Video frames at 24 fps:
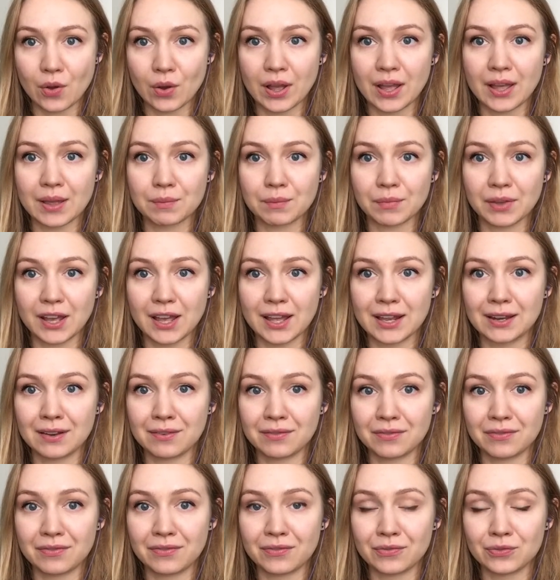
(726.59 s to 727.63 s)
I'm kind of
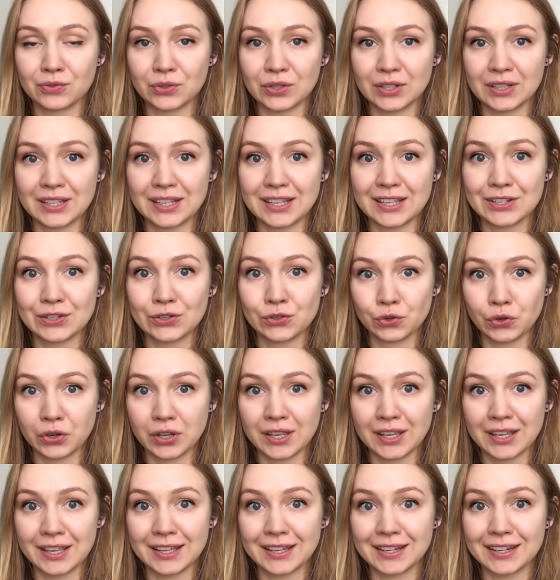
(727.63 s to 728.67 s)
really
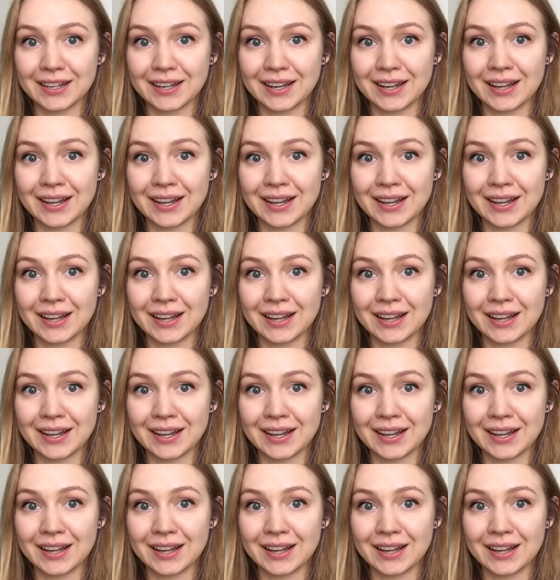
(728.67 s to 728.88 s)
enjoying it.